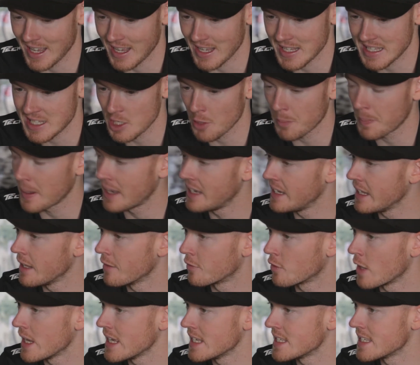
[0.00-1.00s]
still plenty
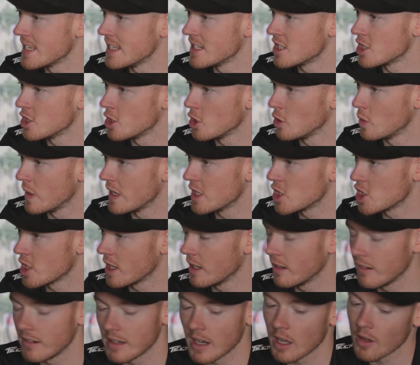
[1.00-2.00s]
of racing to do this
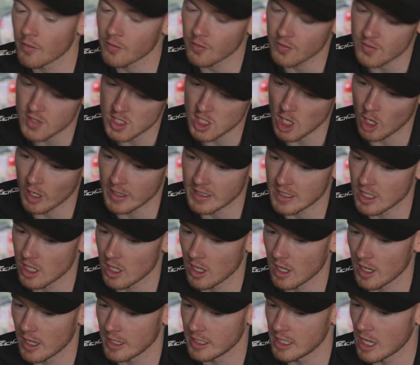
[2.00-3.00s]
year, and I've signed
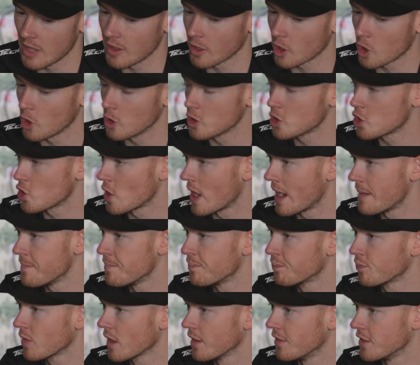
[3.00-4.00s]
another contract
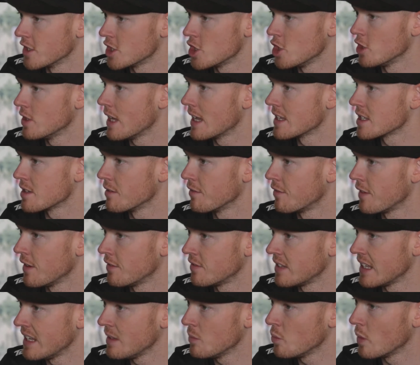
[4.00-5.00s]
for
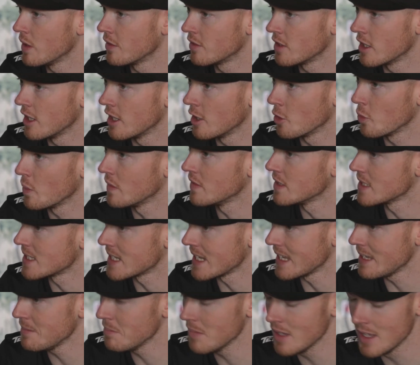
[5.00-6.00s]
2015 with the
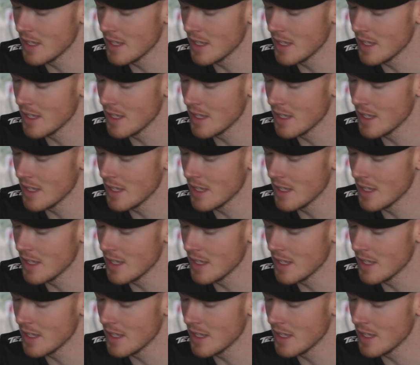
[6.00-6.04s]
team.